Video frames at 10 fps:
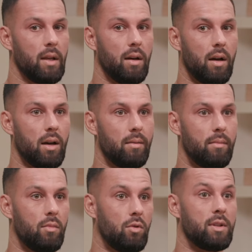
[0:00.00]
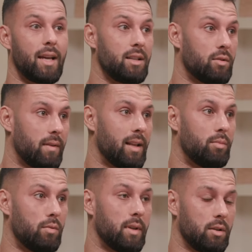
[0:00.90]
or the data
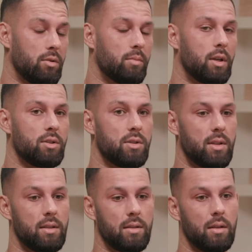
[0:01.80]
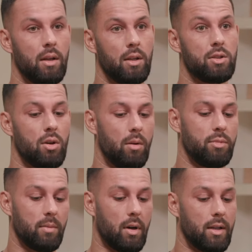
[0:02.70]
available within Google Merchant Center, to
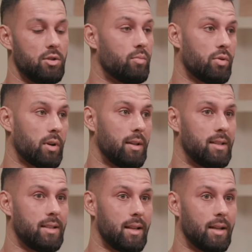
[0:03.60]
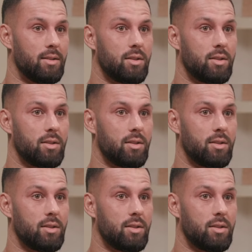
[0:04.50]
optimize your product listing ads.